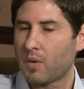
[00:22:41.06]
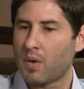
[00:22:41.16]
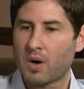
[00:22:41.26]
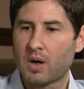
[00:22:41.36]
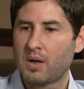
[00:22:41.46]

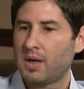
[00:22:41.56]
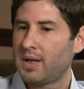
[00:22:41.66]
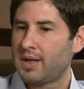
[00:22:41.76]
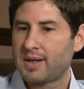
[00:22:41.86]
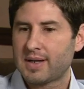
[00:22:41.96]
or
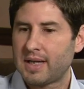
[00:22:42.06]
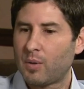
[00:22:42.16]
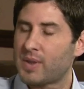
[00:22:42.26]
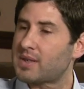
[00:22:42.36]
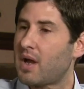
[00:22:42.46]
you know
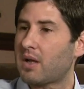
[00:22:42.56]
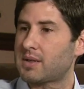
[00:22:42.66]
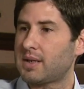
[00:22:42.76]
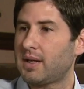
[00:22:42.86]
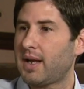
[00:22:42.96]

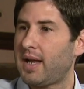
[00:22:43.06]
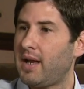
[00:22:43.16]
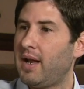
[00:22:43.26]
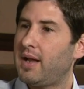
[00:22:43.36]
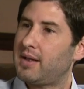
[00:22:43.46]
Wisconsin,
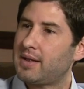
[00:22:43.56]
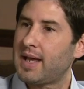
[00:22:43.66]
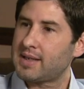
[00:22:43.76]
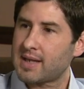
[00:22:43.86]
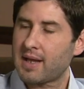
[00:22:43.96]
and
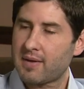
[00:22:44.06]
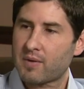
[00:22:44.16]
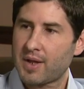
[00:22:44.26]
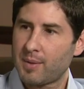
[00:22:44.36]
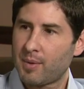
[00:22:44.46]
they say they've
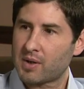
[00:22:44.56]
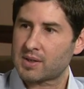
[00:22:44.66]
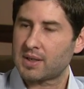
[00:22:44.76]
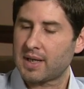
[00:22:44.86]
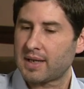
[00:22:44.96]
read the
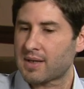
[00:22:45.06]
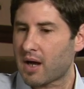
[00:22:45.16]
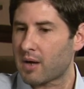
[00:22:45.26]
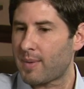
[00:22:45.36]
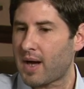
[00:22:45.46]
books and they
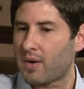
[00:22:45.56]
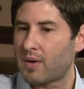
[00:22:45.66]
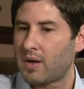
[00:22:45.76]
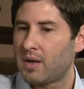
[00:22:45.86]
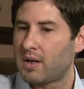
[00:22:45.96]
talk about.
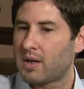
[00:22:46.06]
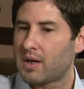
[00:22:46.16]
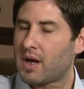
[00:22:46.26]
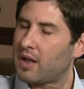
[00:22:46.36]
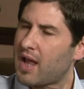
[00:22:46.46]

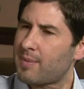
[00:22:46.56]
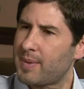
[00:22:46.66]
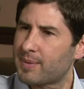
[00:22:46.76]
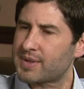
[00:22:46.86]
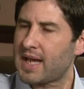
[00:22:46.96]
A lot of
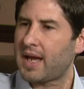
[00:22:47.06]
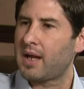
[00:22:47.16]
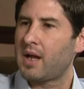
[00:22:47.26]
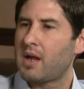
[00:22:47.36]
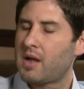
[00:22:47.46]
people say,
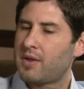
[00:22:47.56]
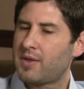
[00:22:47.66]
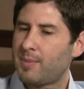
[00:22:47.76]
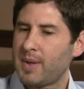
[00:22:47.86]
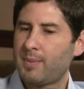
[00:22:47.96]

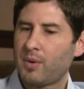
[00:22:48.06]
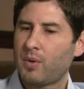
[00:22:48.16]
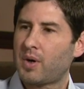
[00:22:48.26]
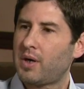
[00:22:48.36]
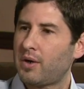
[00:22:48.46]
the people
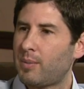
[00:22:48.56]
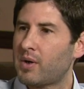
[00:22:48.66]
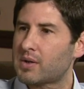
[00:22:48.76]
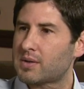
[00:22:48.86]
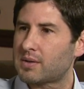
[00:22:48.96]
who are in your
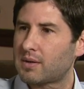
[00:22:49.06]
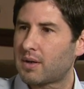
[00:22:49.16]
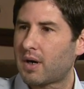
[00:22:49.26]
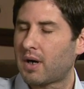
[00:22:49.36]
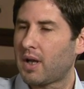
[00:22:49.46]
books
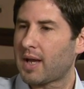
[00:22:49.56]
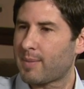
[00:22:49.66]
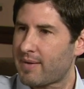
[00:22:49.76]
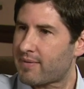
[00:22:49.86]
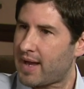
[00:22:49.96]
are like
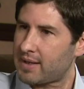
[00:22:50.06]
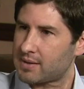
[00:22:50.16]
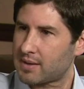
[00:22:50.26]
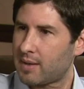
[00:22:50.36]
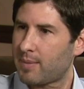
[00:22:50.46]
my
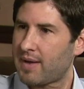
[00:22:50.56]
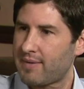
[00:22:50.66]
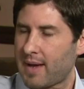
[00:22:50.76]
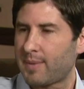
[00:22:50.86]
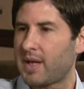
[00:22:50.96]
friends and my
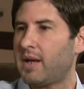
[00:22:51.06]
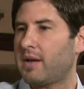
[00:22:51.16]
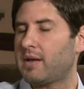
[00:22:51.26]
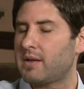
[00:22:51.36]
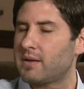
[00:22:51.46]
family.
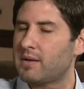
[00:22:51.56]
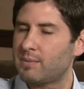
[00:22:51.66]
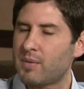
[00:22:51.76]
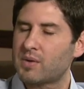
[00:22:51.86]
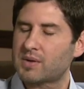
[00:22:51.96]
And mm,
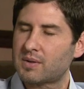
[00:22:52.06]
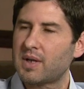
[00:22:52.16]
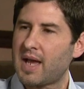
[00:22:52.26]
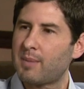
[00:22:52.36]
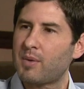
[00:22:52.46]
that's most,
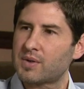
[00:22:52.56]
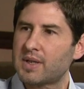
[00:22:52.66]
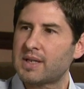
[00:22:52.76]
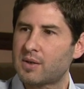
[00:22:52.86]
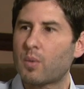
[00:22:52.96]
nice. Yeah, and most
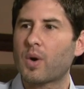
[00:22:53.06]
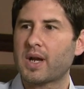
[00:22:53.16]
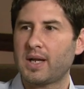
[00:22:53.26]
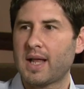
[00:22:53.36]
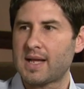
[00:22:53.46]
of these are
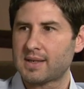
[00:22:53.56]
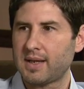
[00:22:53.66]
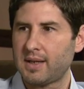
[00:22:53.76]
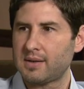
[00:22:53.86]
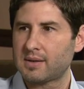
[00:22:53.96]
working class
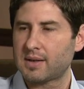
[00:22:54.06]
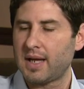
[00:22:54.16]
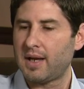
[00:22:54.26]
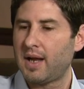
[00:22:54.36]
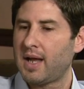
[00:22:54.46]
kids,
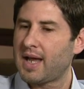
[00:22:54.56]
and